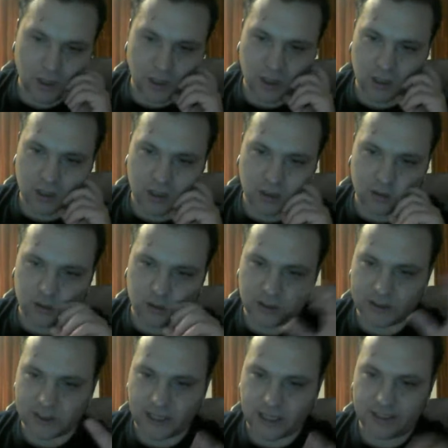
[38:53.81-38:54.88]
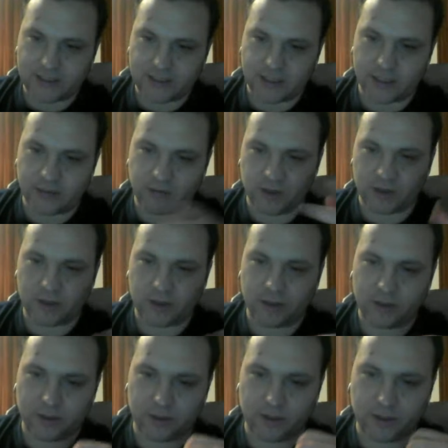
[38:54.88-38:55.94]
uh, discussed and
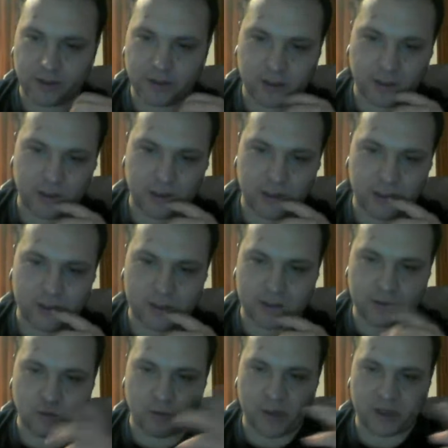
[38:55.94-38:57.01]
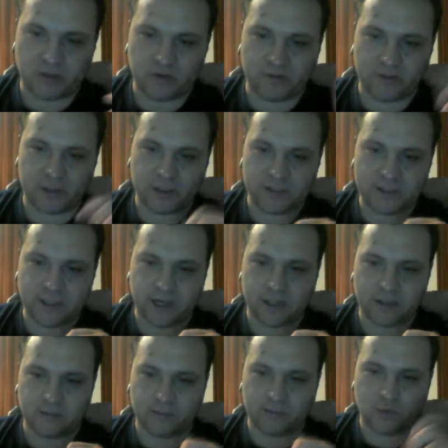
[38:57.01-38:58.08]
written uh, in this domain-driven
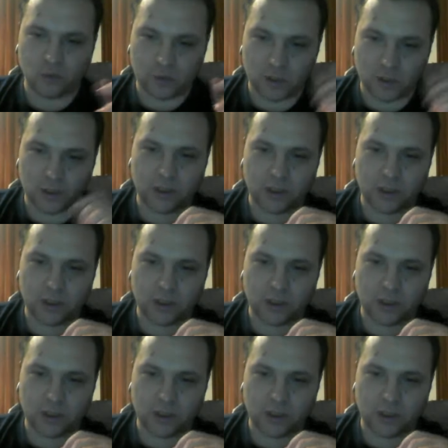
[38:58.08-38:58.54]
design book